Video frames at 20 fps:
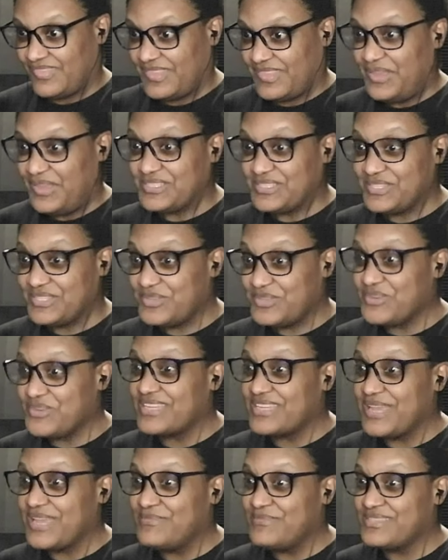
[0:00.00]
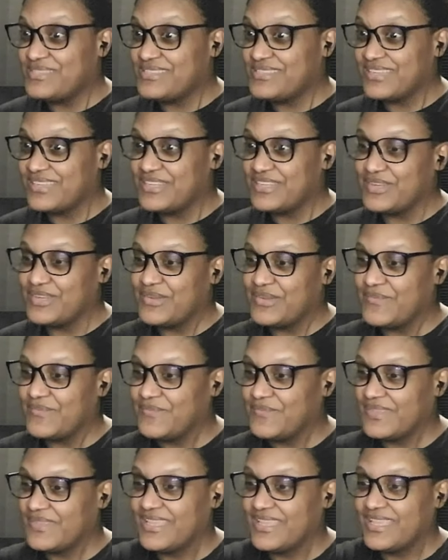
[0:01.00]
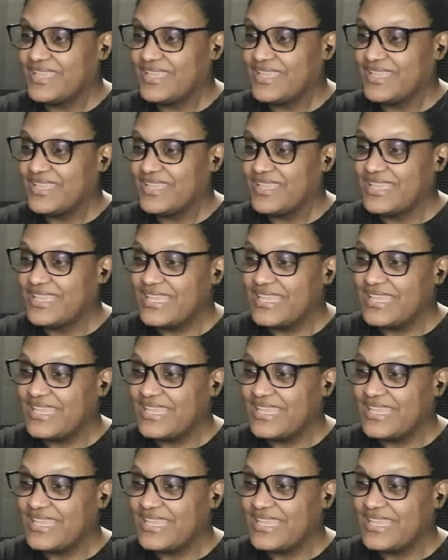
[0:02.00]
Until your time is done, you know. He's